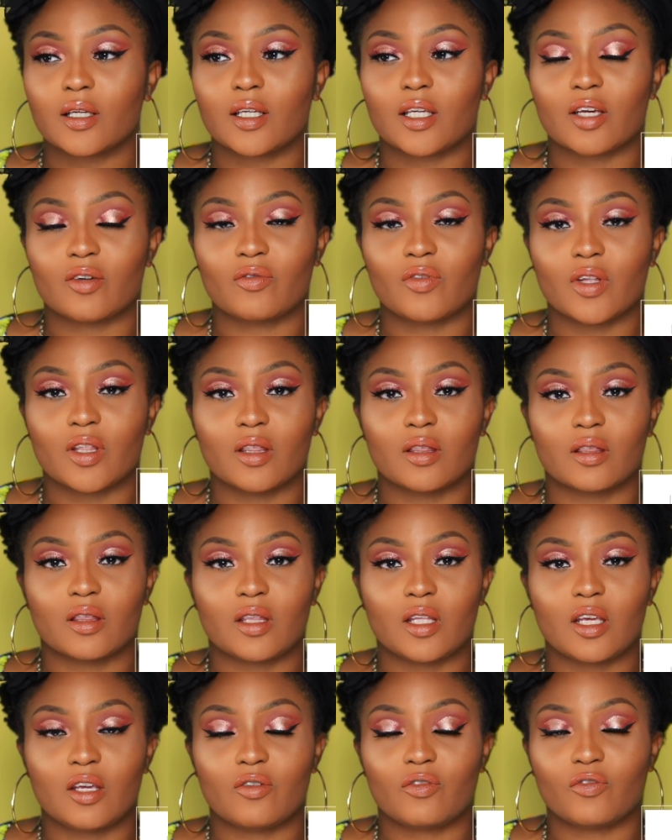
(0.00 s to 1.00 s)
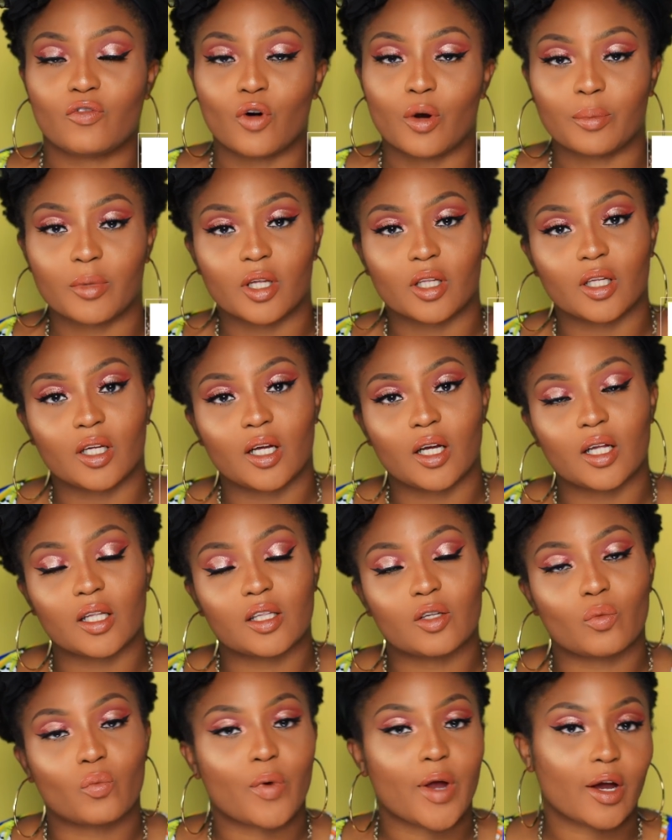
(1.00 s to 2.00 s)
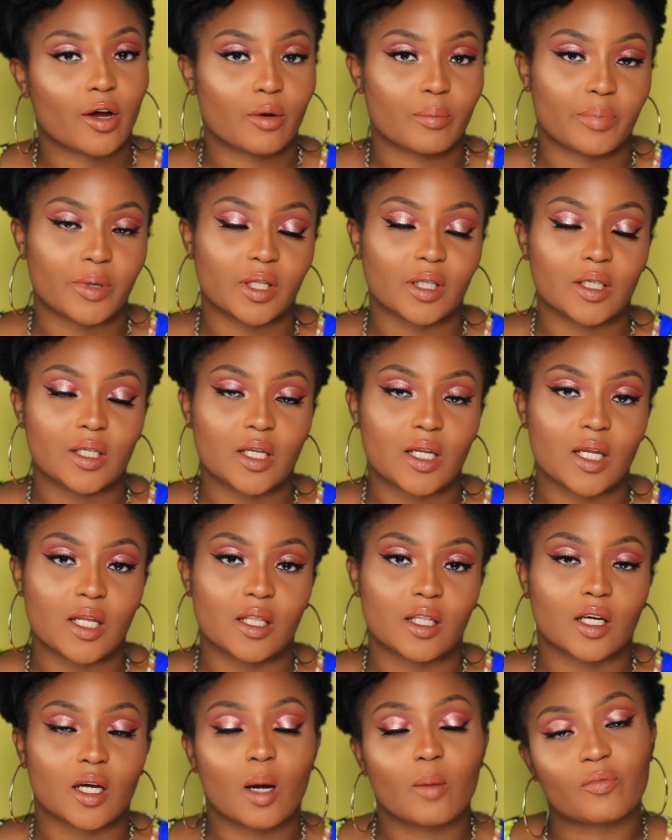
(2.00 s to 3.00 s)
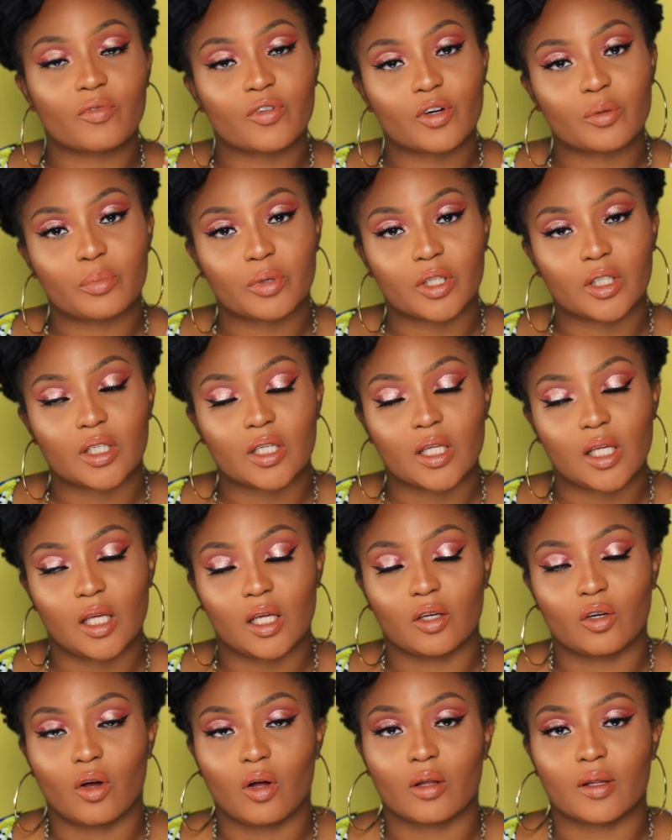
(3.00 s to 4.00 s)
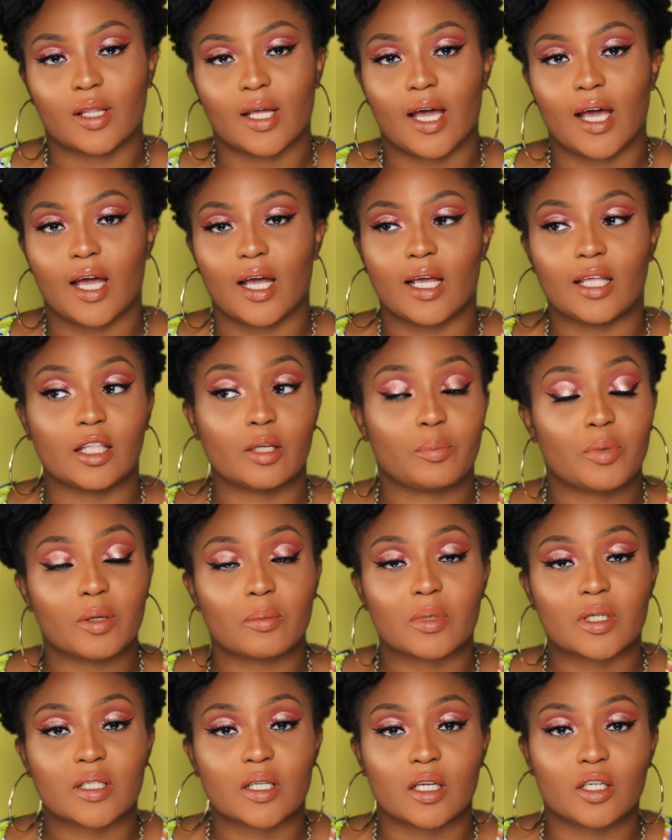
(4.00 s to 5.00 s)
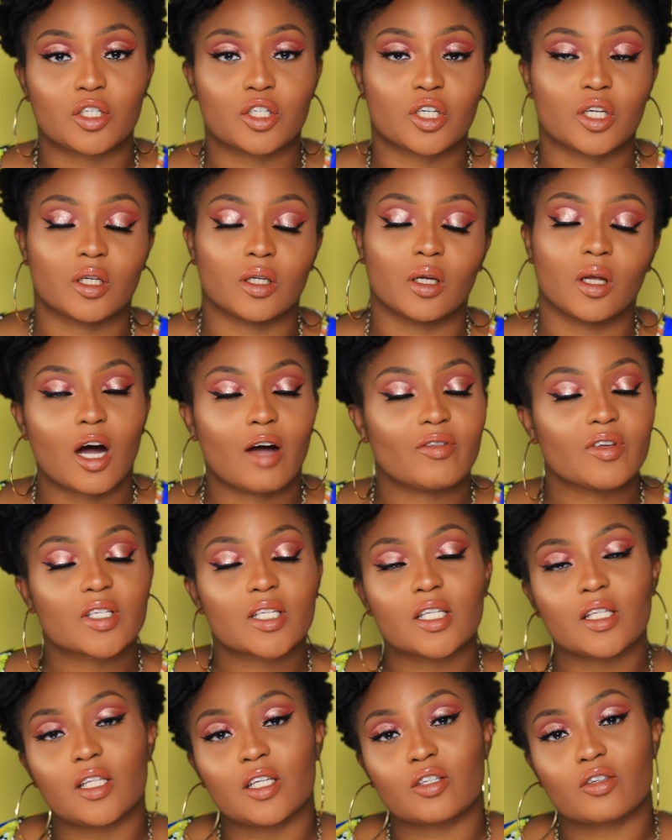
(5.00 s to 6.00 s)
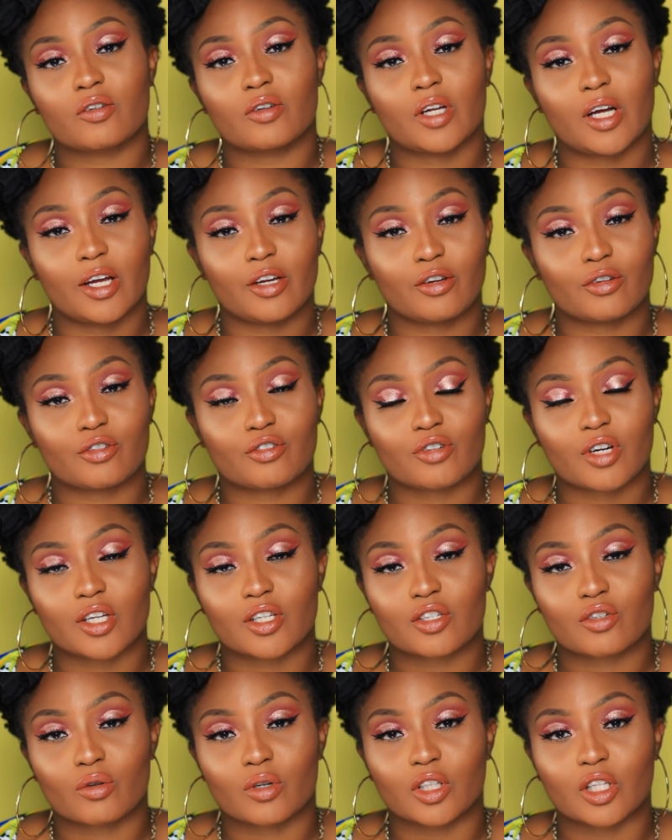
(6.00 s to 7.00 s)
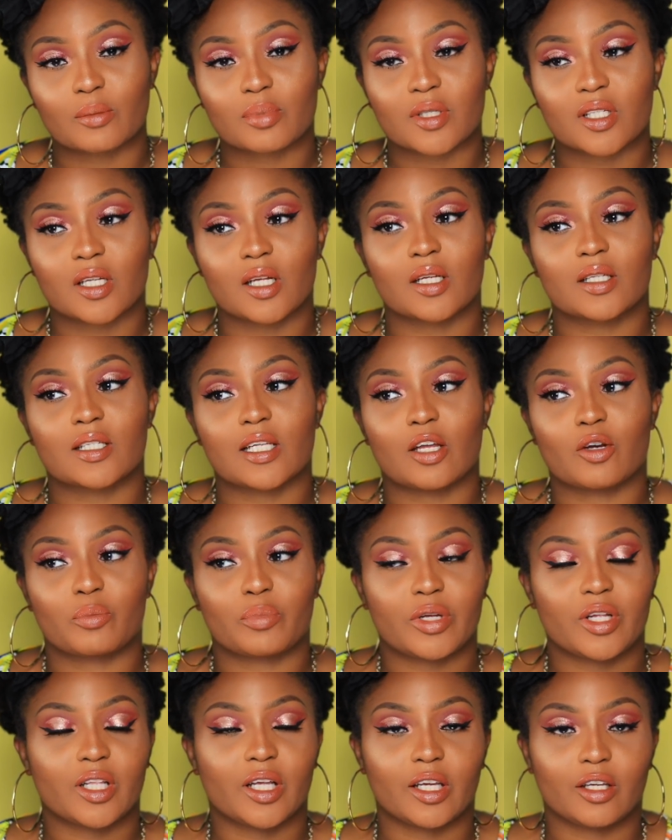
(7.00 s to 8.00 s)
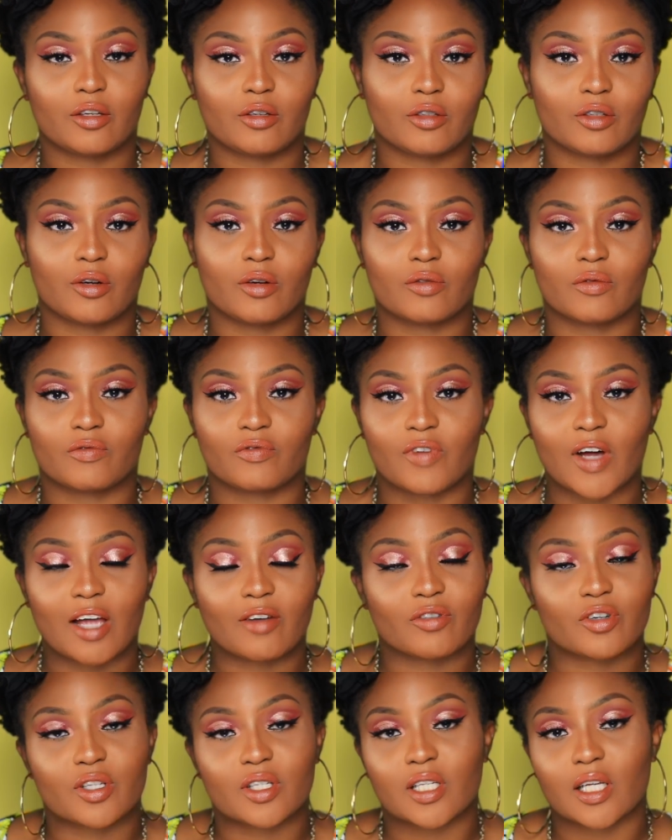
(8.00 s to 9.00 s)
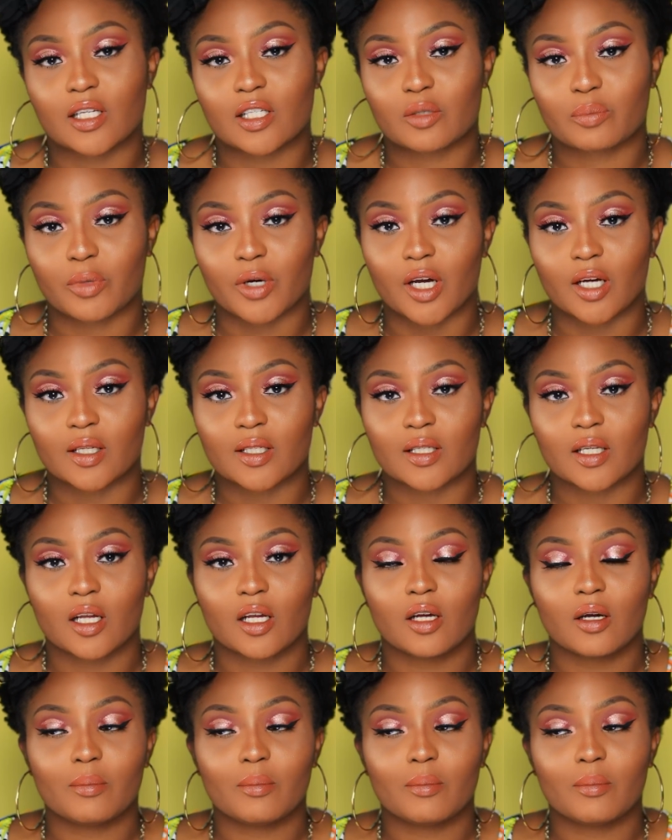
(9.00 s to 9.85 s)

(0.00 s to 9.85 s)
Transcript: given the formula, the wearability, the comfortability and all that, and the pigmentation. Obviously, these are not your drugstore lipsticks. That'll be like, you know, $5 or $6.